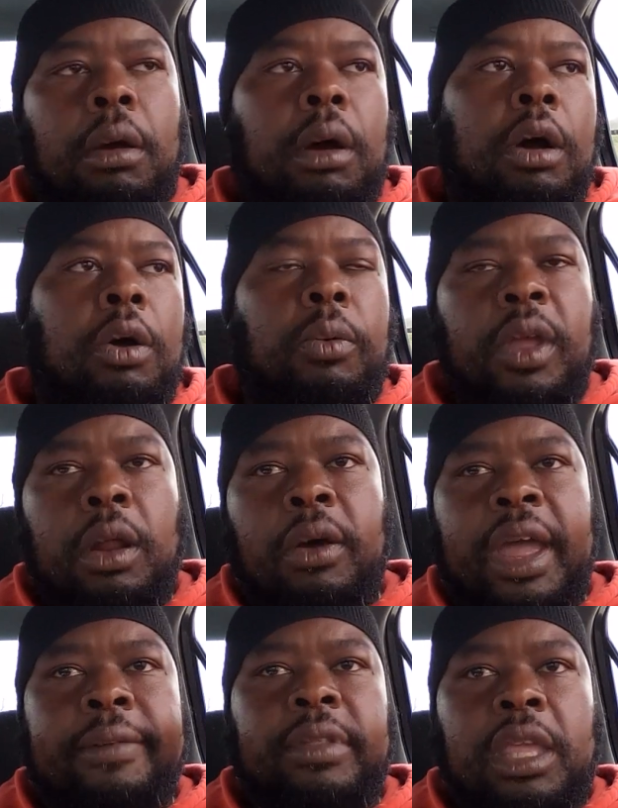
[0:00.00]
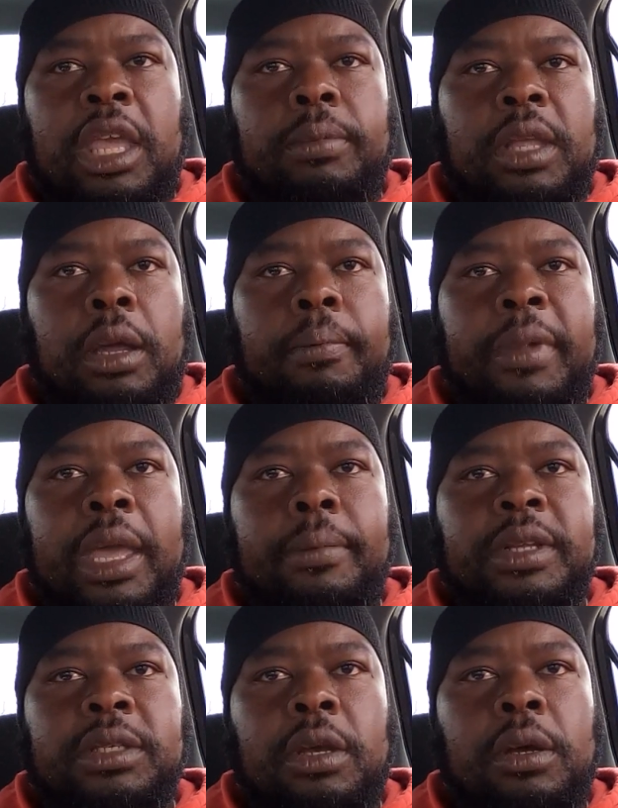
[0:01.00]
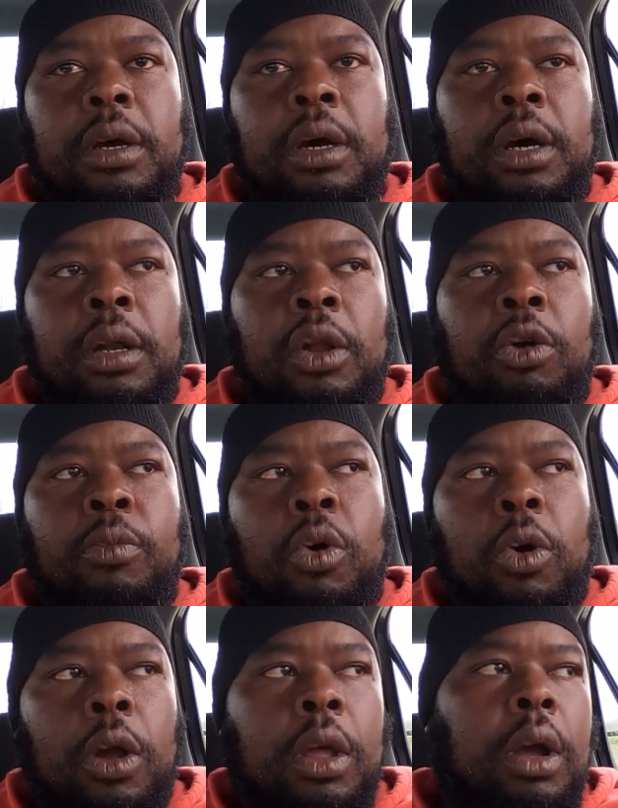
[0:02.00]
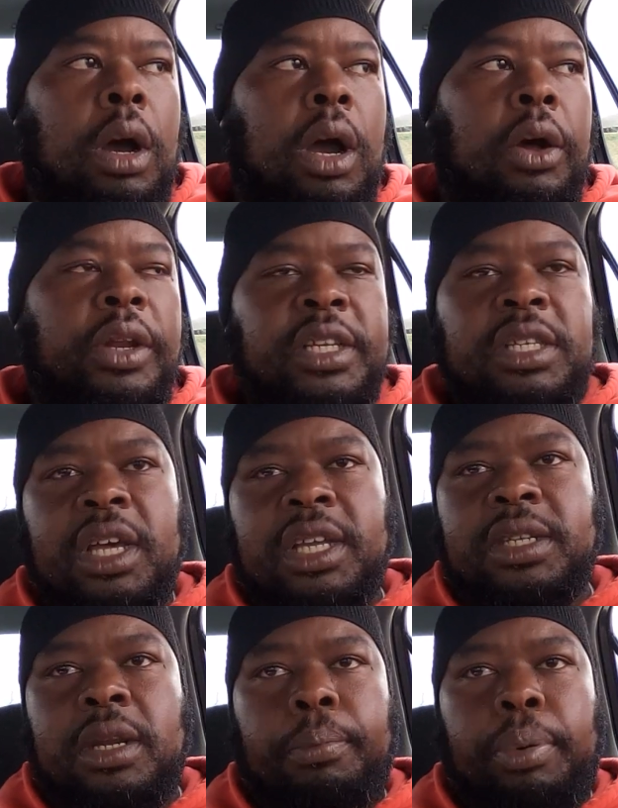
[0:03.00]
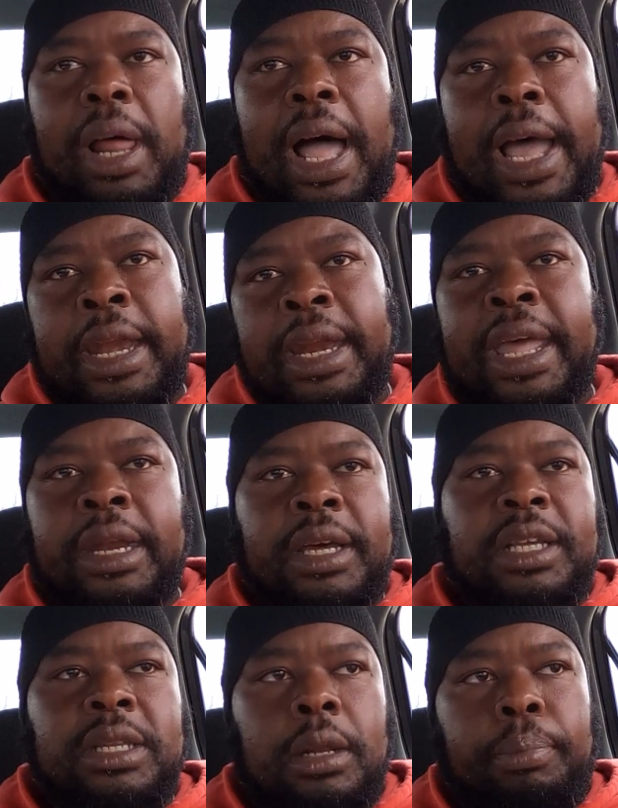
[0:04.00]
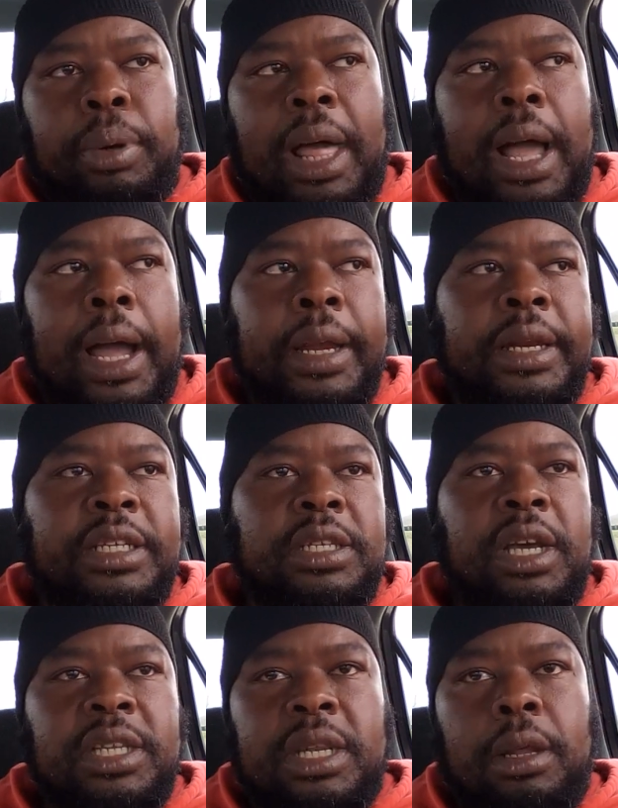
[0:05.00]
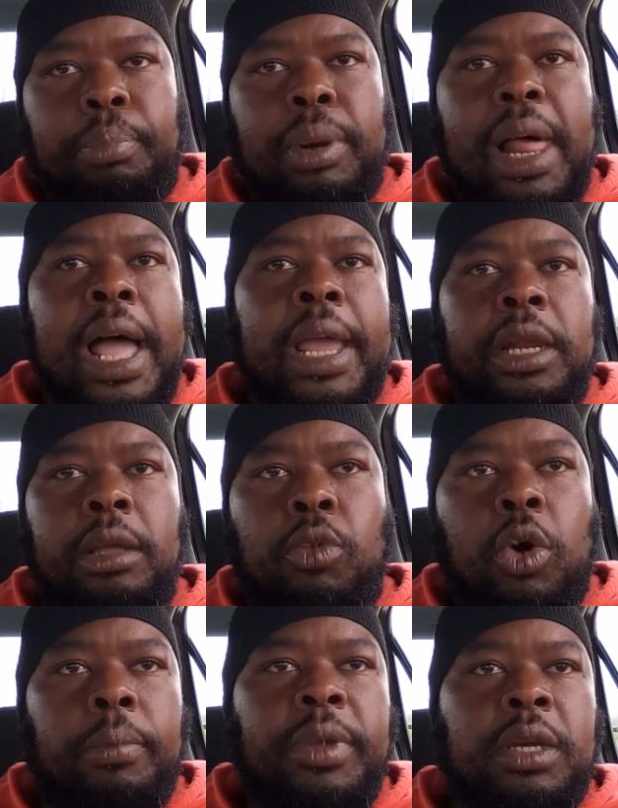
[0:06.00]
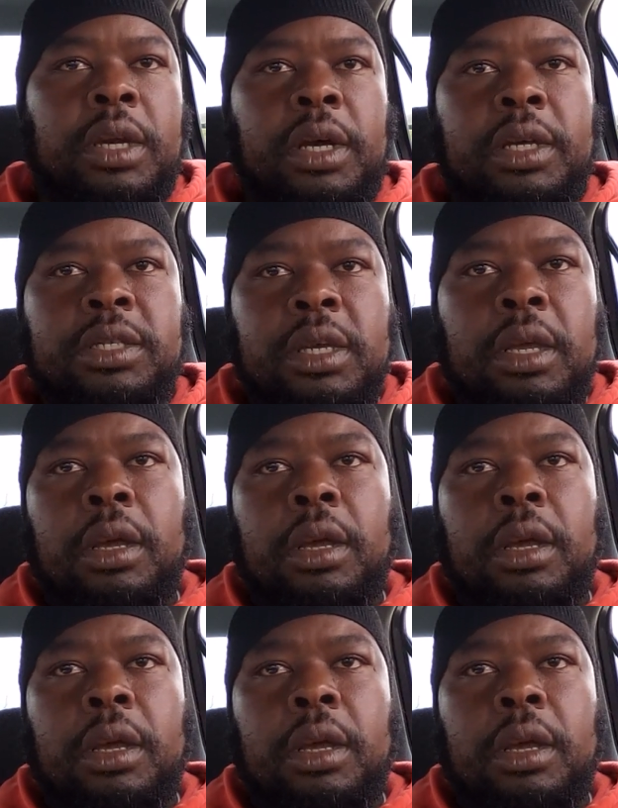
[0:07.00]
Oh, we don't have to keep the commandments no more. Oh, this doesn't apply, and that doesn't apply, and this doesn't apply anymore because